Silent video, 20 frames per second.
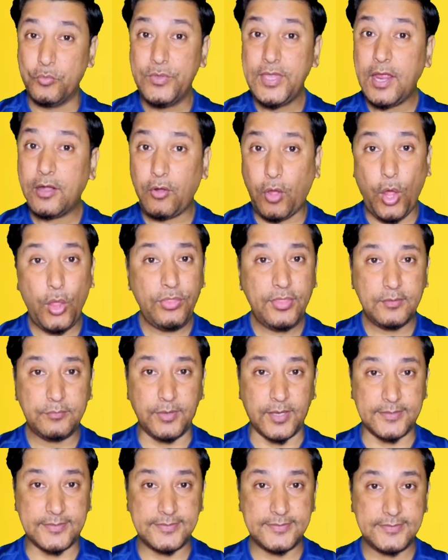we are on the
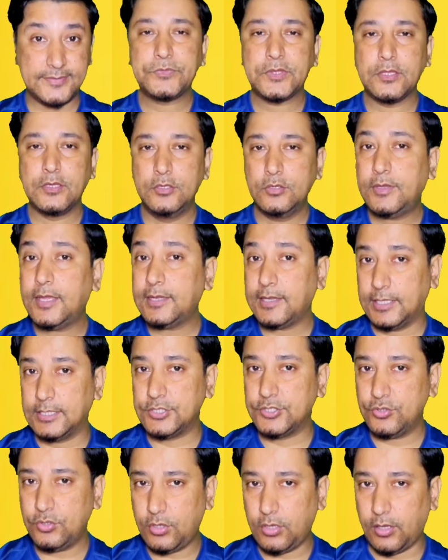bus. You can
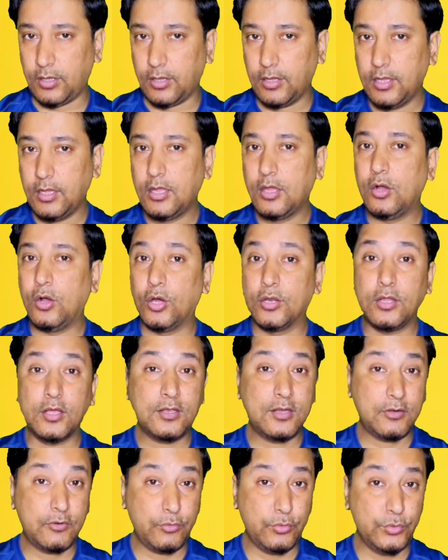enjoy on
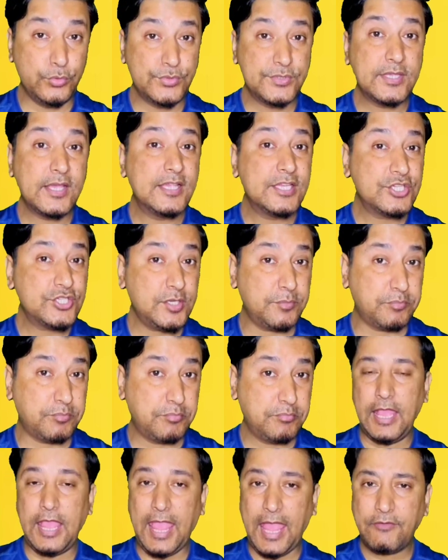a cruise ship.
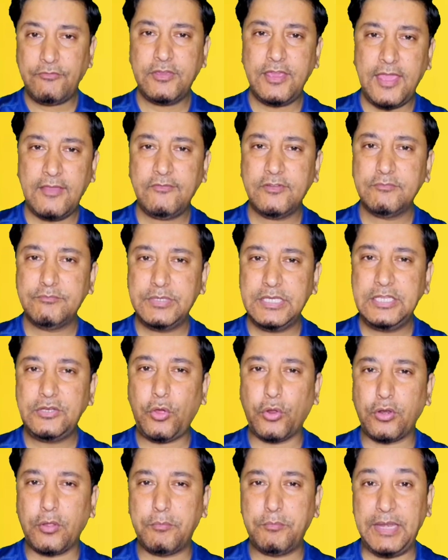Have you ever
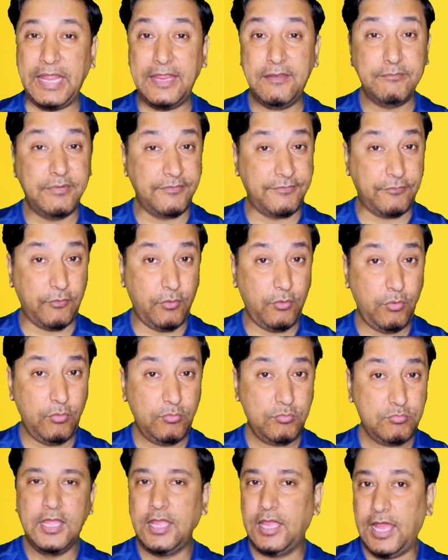been on a plane before?
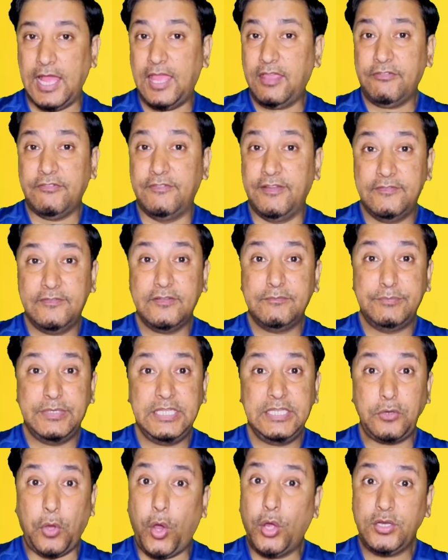I have never
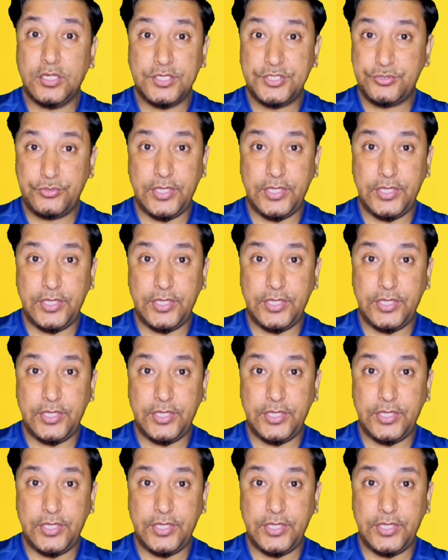been on a